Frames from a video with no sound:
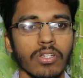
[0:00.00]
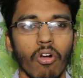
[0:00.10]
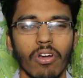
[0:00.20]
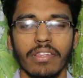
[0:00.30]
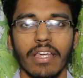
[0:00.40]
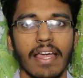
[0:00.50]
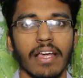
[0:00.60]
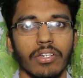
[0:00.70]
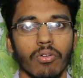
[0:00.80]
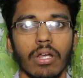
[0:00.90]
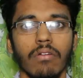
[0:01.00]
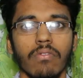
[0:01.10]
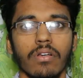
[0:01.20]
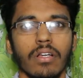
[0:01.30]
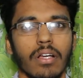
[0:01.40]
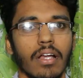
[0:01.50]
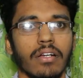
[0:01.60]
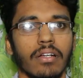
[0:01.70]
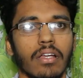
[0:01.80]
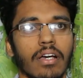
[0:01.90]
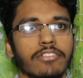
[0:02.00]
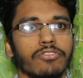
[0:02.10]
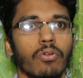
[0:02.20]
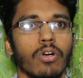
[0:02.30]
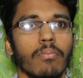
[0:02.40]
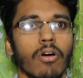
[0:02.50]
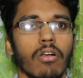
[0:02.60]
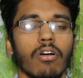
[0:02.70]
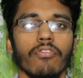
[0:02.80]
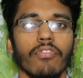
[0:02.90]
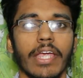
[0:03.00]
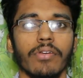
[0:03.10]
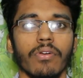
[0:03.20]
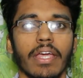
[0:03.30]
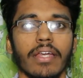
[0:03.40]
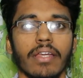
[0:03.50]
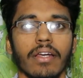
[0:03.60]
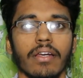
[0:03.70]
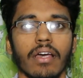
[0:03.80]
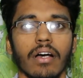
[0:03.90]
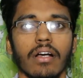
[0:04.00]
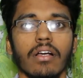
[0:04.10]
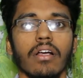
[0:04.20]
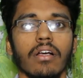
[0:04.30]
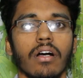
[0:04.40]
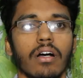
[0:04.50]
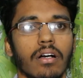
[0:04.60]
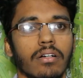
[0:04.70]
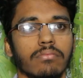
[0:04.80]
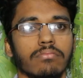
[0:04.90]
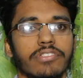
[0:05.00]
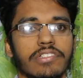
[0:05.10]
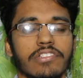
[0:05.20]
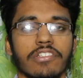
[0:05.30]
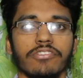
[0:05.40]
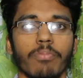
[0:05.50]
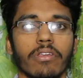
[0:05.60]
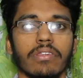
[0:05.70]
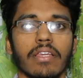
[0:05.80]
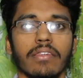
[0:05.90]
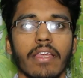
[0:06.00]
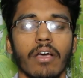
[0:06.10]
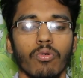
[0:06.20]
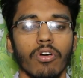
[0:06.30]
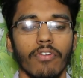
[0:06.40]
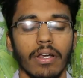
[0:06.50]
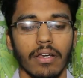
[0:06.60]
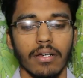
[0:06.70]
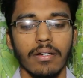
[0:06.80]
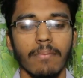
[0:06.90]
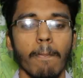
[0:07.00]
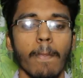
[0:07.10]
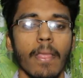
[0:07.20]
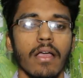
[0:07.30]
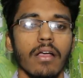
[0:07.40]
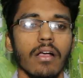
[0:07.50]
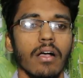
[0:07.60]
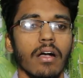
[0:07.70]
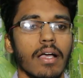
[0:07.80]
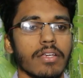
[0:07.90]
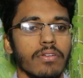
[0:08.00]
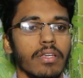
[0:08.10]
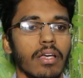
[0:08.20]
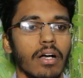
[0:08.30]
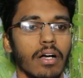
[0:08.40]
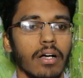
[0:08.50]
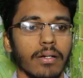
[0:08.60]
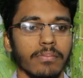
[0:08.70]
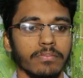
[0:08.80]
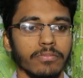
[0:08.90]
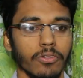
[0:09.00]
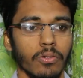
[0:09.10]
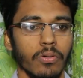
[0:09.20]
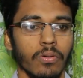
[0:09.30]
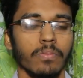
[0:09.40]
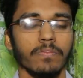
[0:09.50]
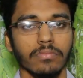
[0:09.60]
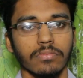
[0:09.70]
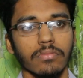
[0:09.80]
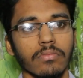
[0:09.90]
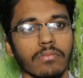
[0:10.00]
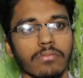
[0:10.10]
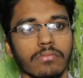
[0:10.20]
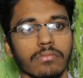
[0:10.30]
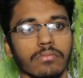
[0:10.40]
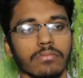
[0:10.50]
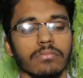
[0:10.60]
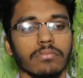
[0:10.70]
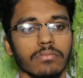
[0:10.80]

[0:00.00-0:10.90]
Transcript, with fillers: All India rank 12 and I scored a mark of 818 and uh, 66.33 out of 100. Actually, um, so um,